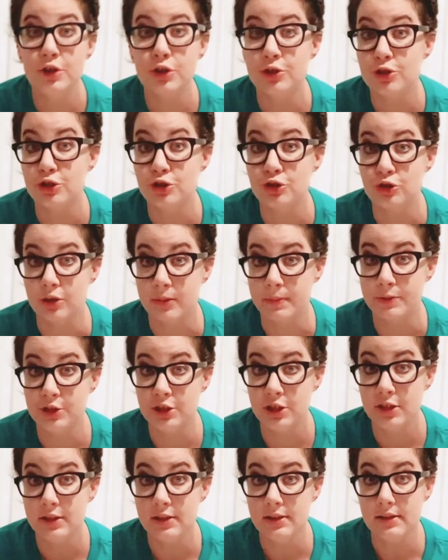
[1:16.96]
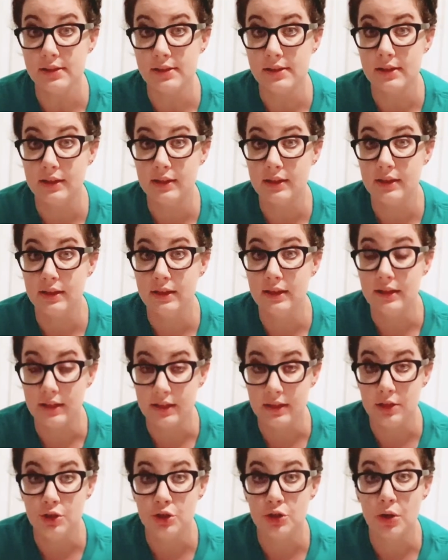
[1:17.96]
descriptions
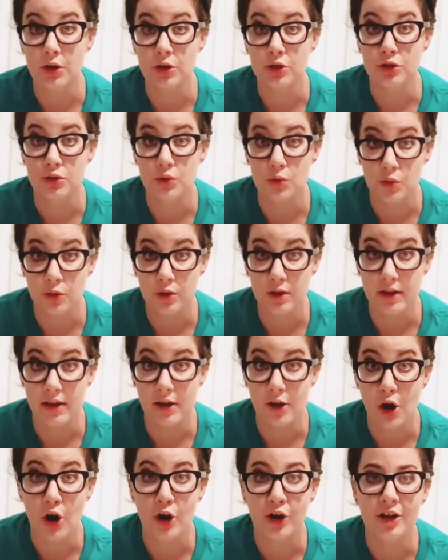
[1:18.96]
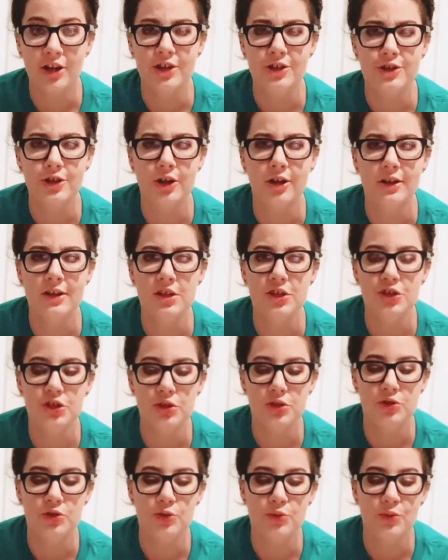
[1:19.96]
in your story are going to turn
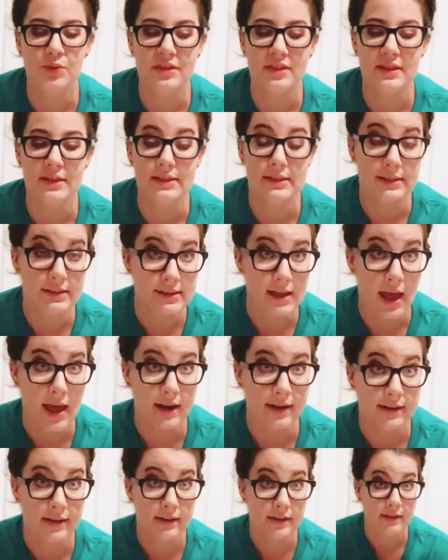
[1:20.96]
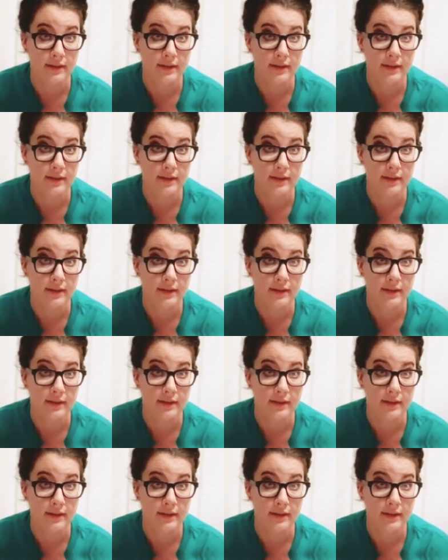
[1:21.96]
into the set. All